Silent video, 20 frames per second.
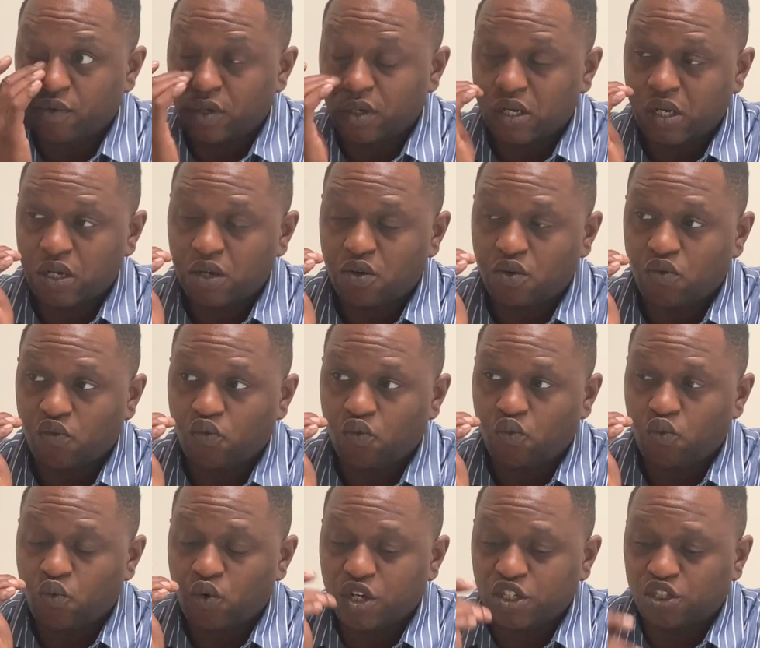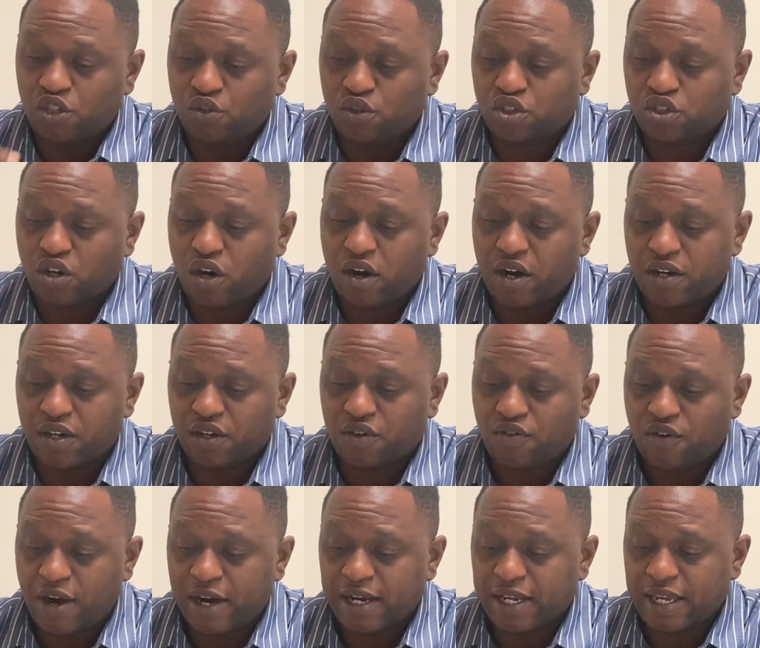start in the credit game,
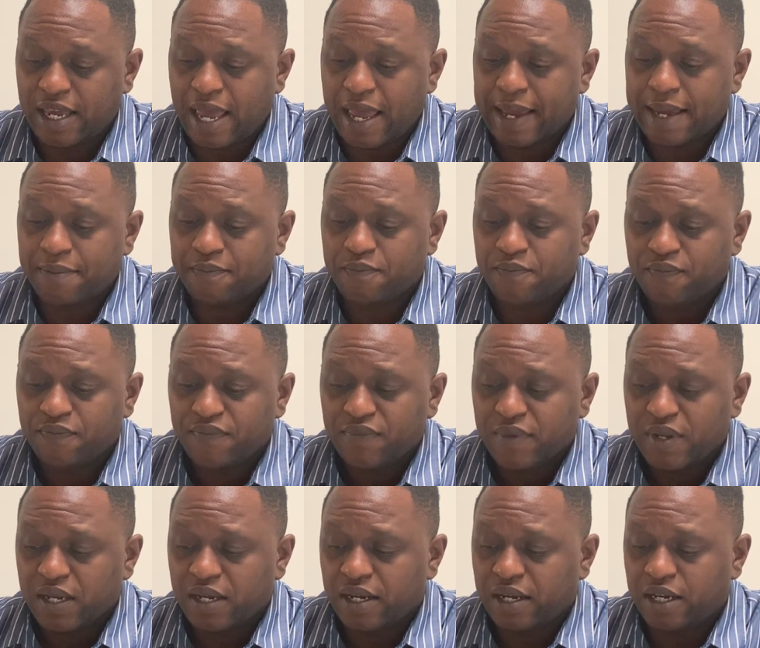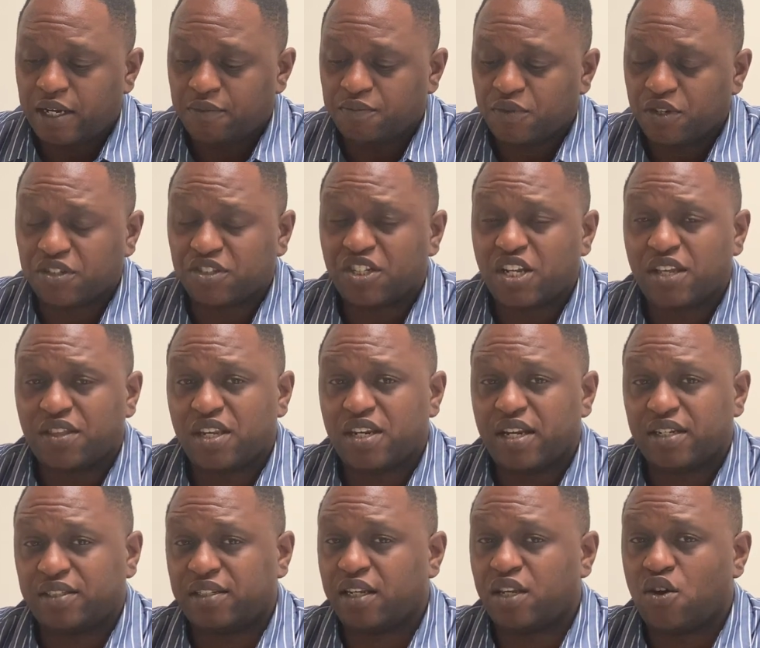there's nothing necessarily holding you back.
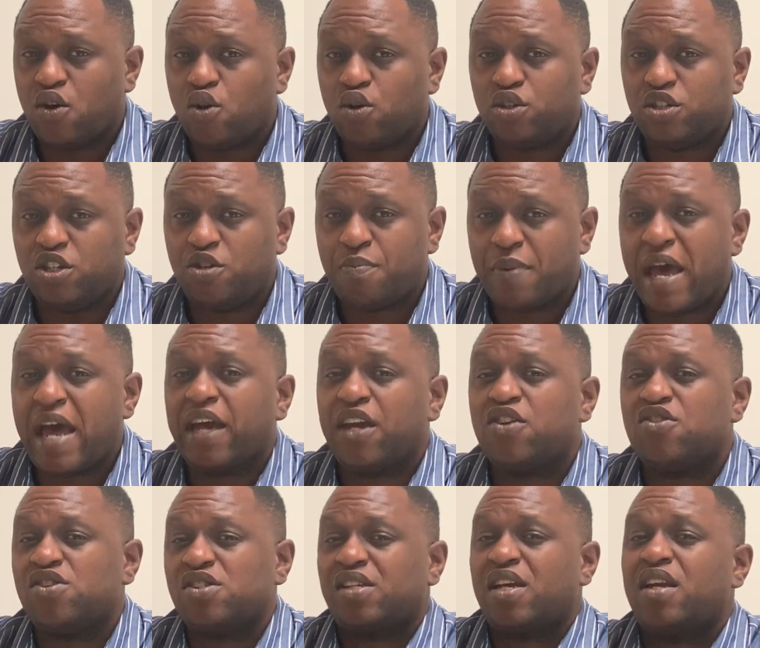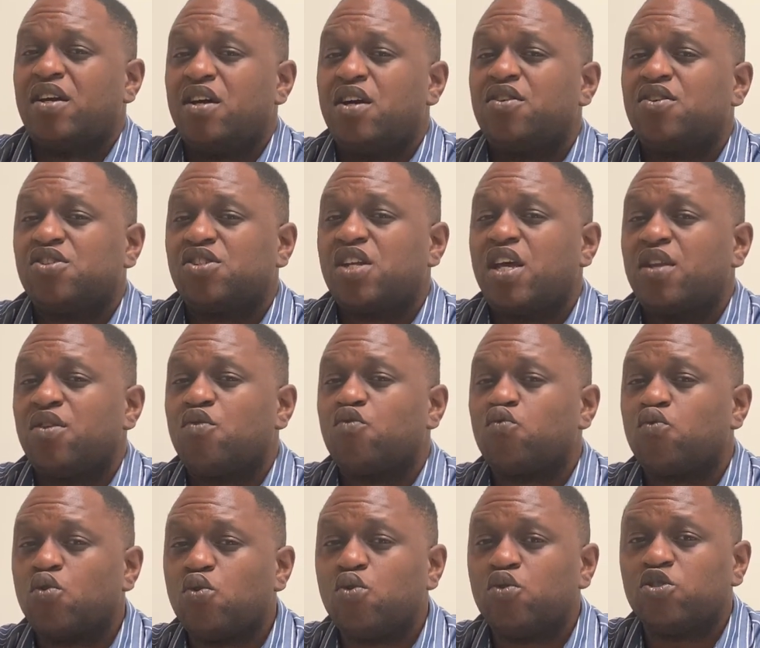You just got to understand the rules behind
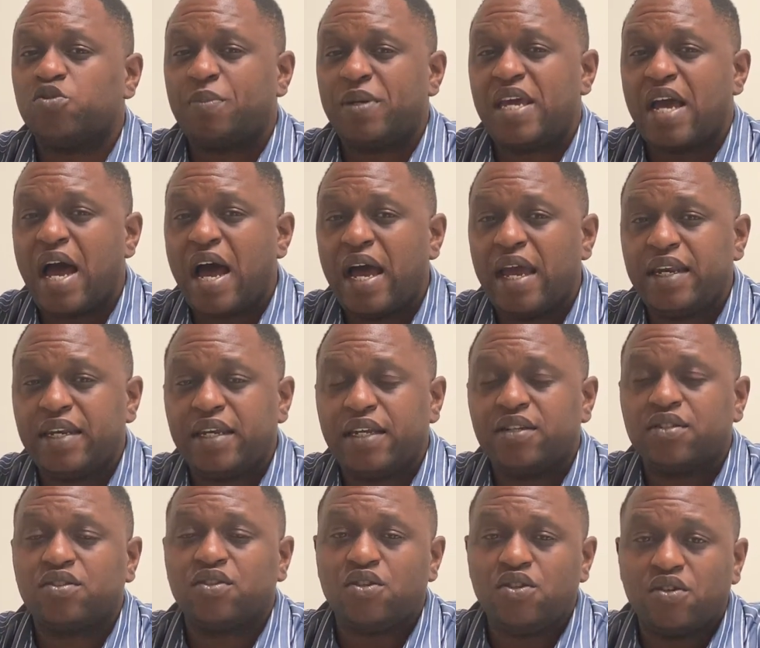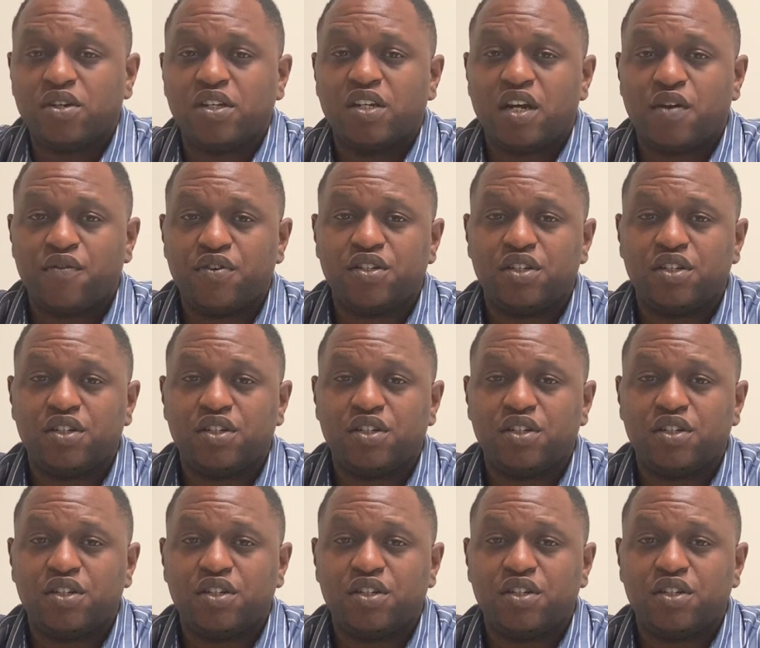it so you can leverage it to your advantage.